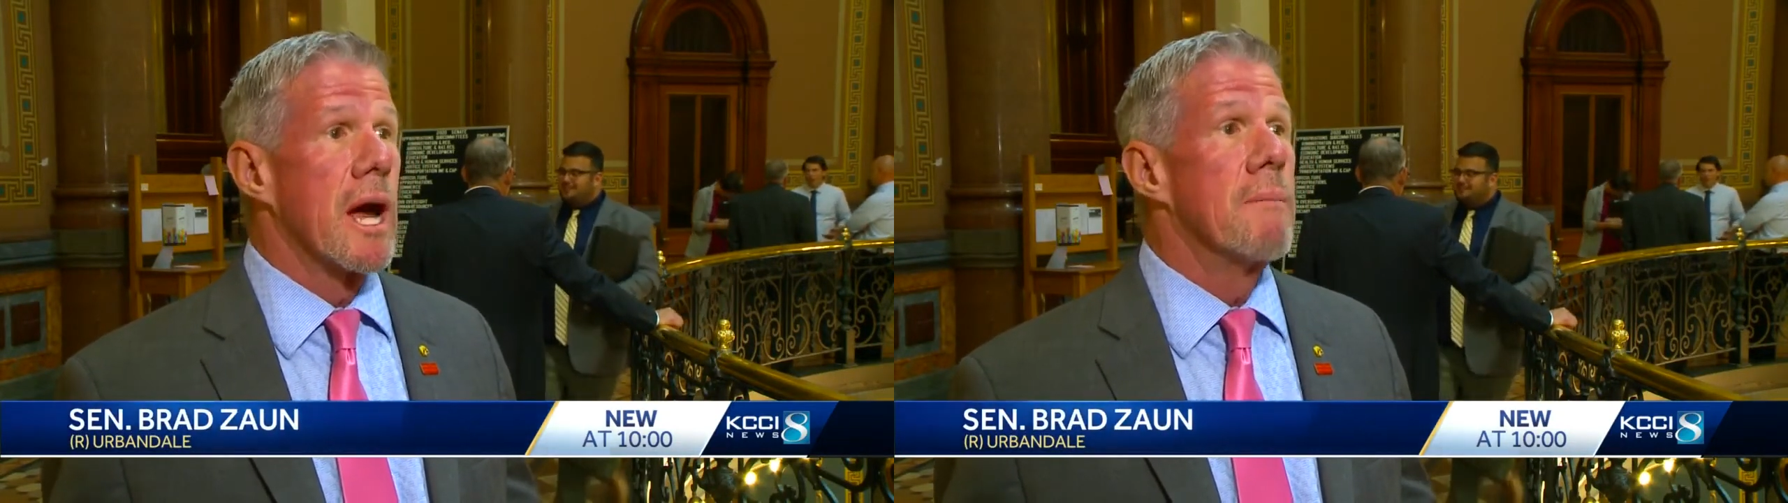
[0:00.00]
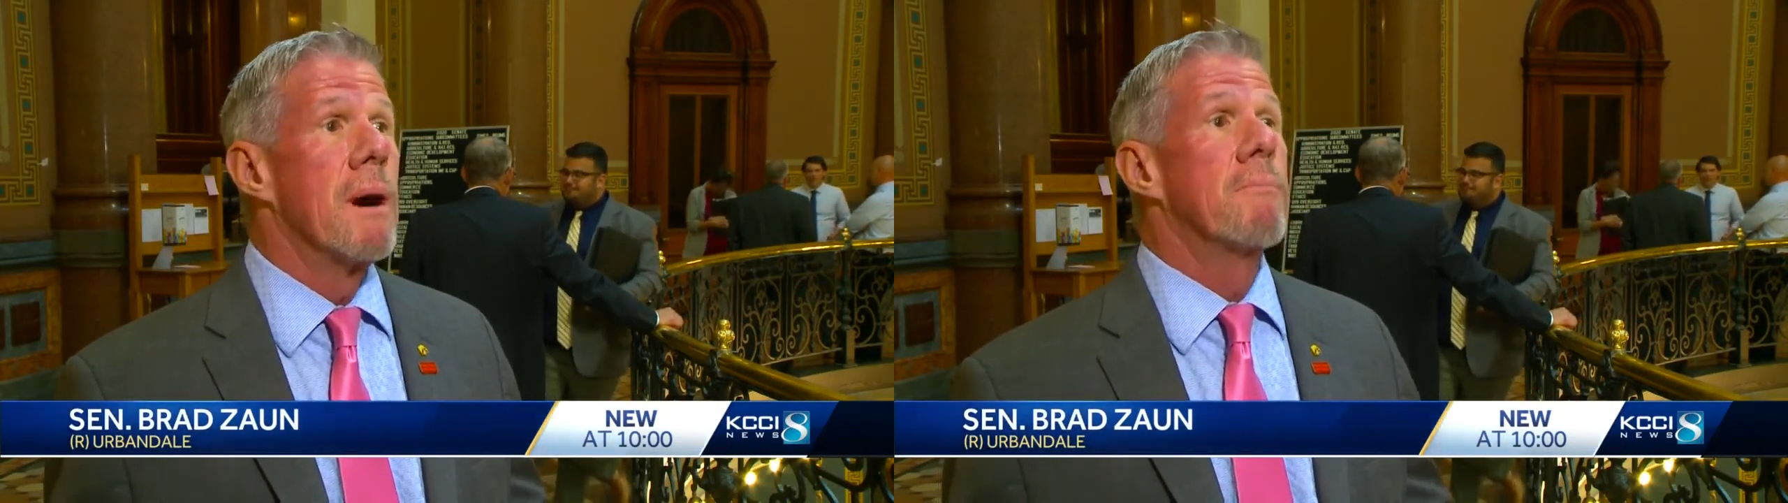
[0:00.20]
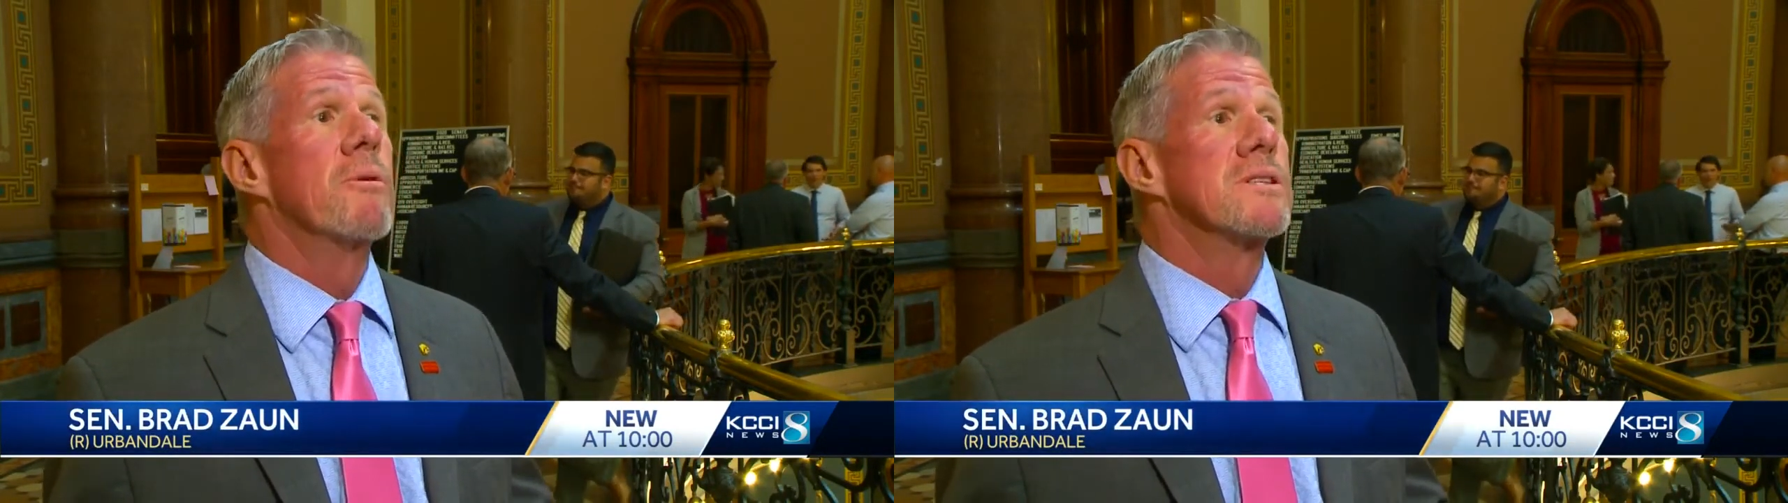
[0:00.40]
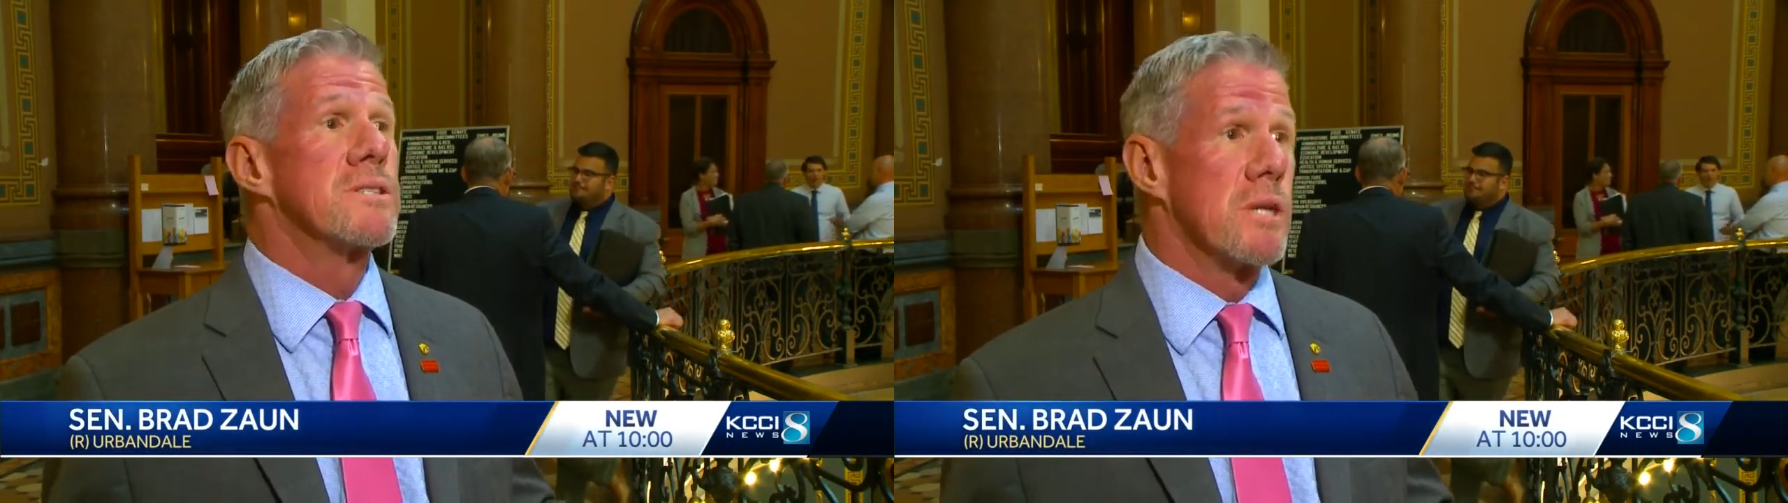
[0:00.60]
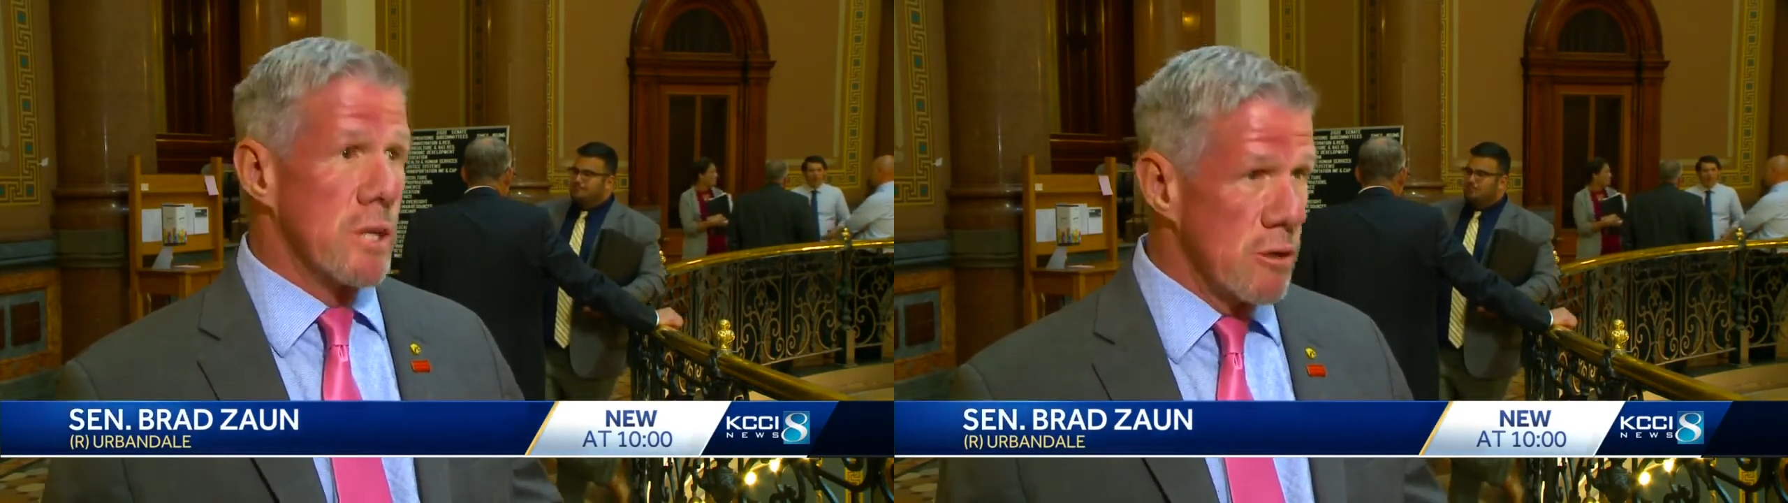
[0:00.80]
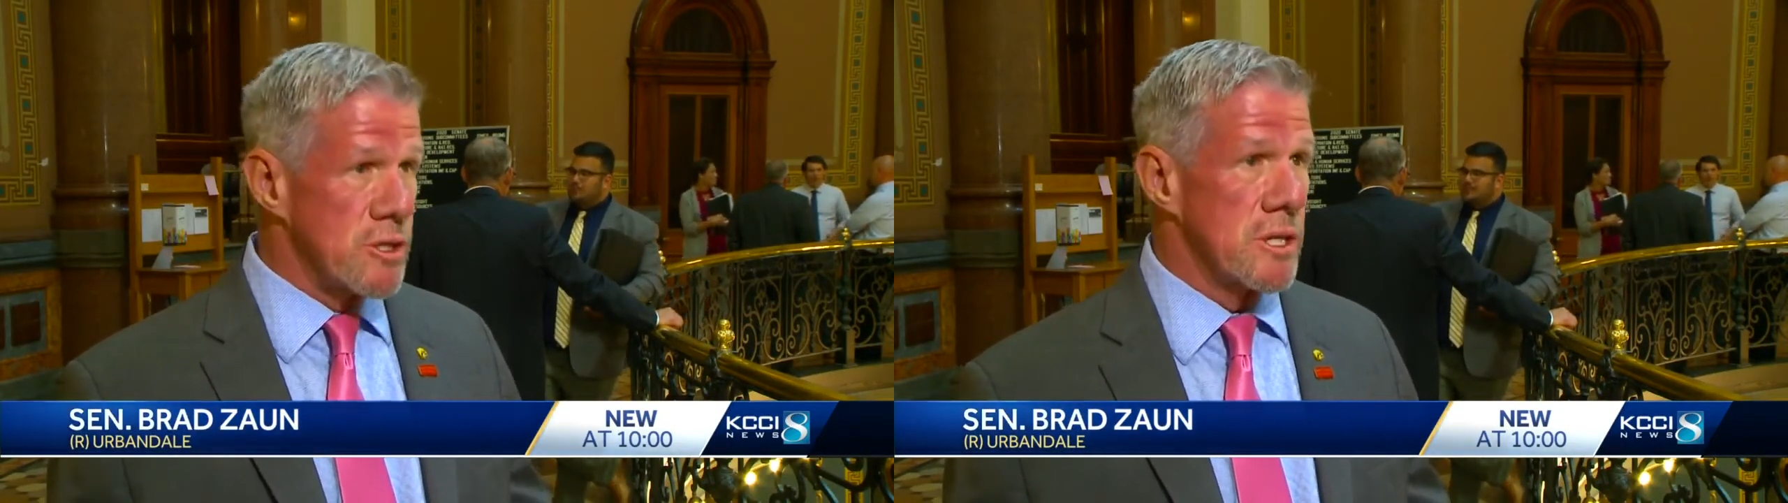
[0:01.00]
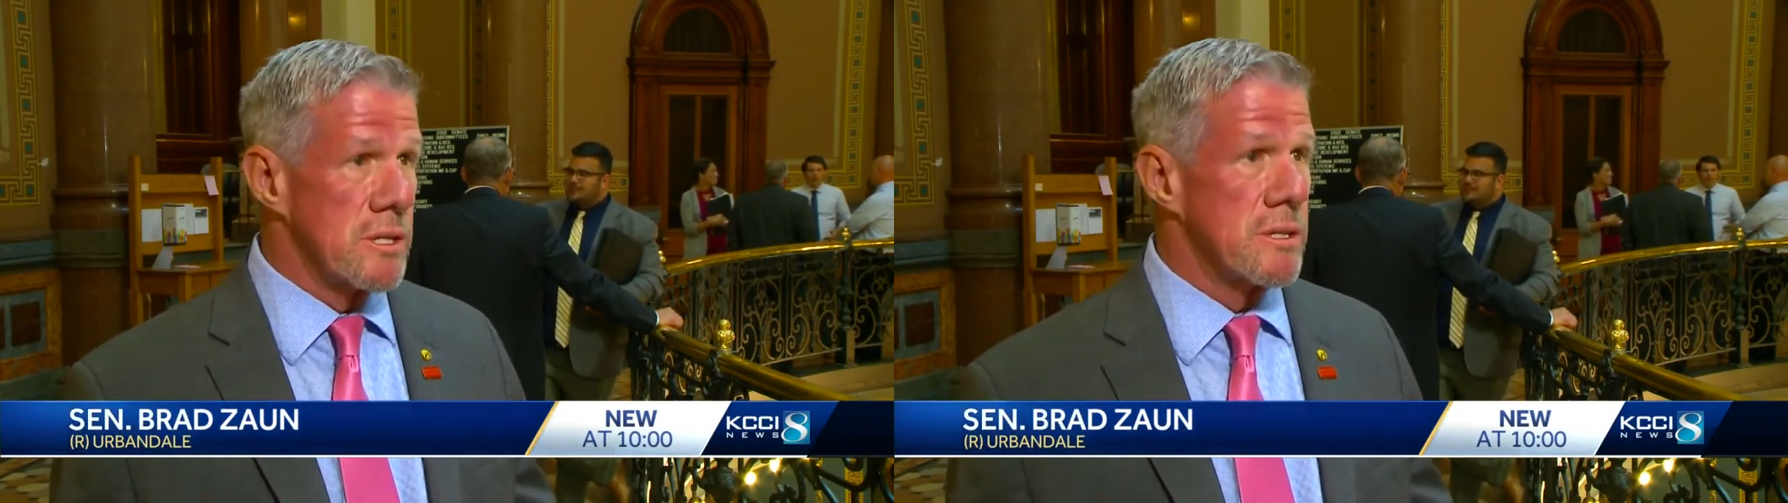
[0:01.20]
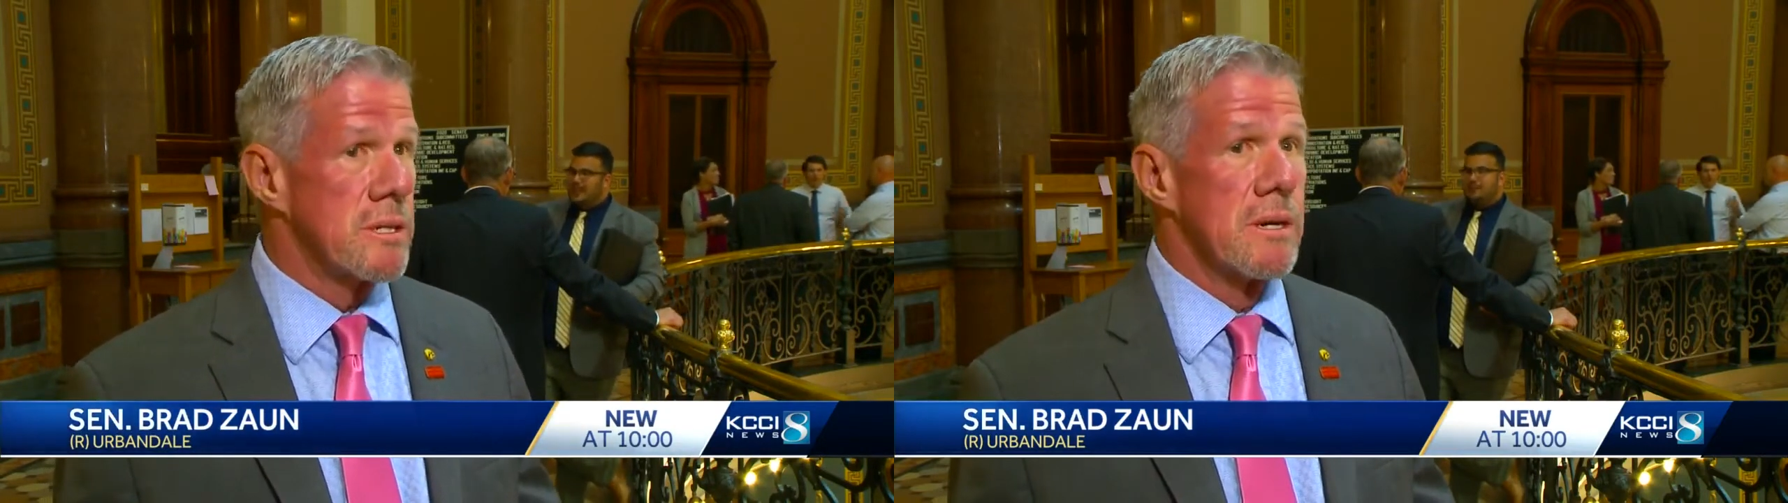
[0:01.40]
come up with
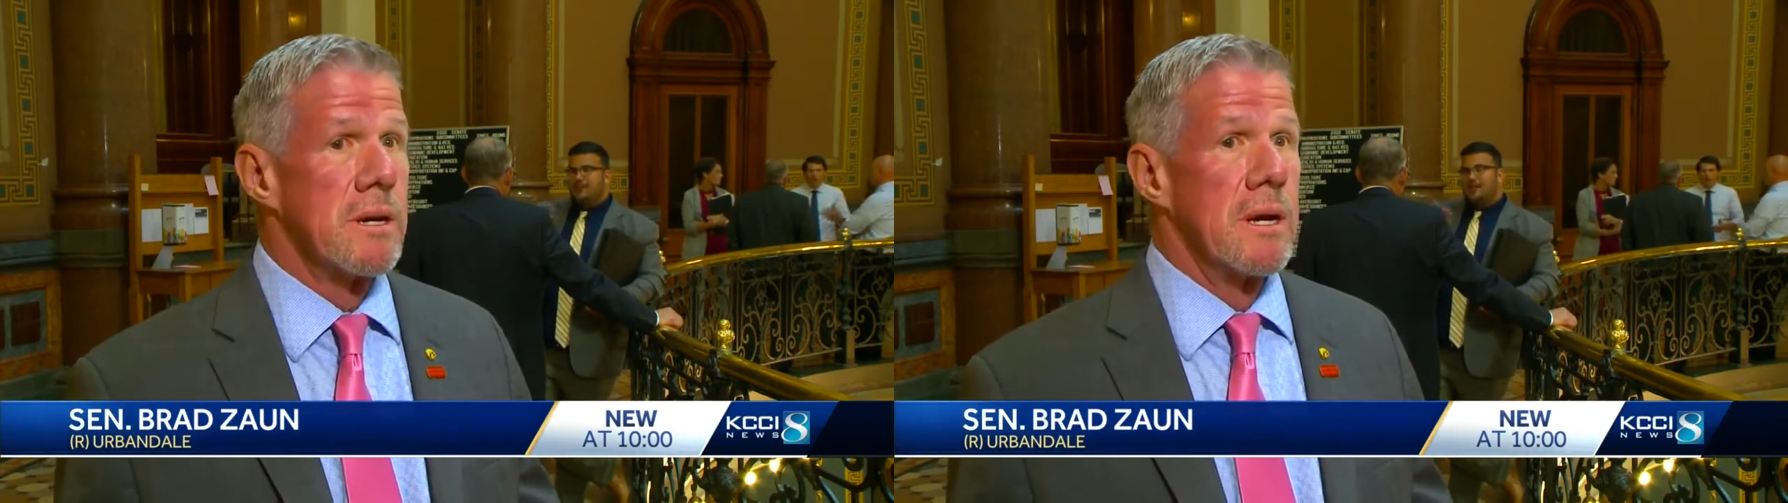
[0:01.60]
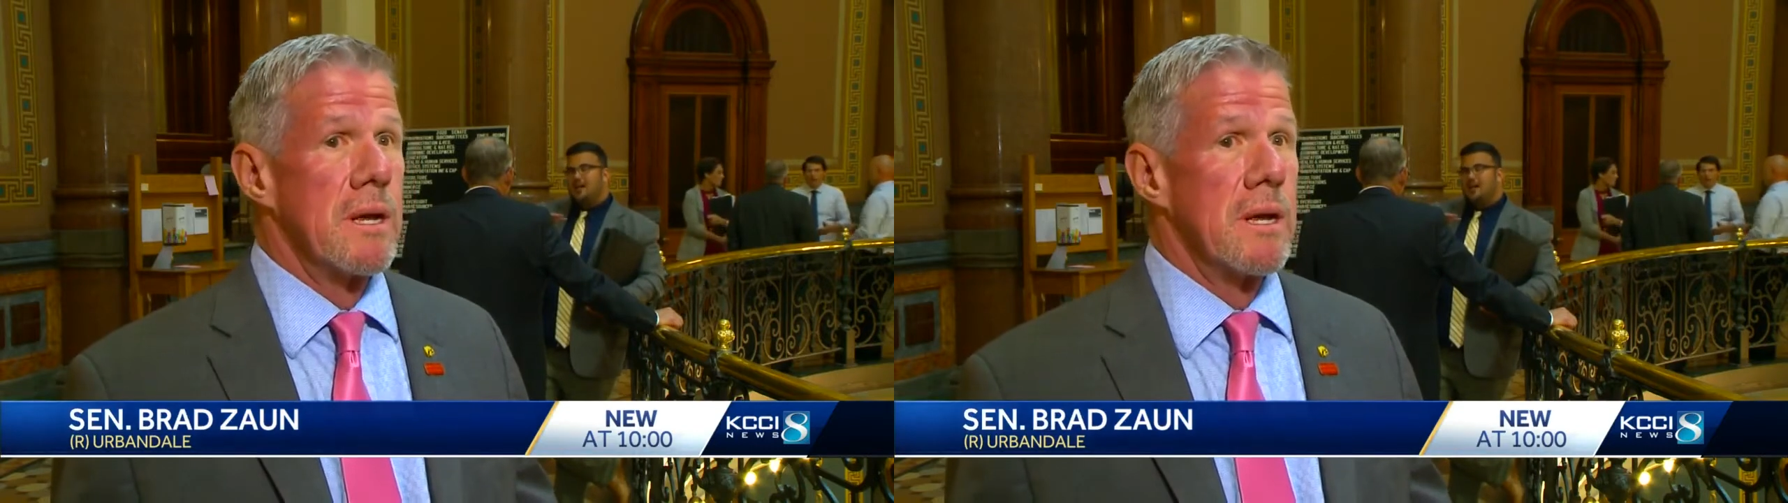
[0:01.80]
solutions.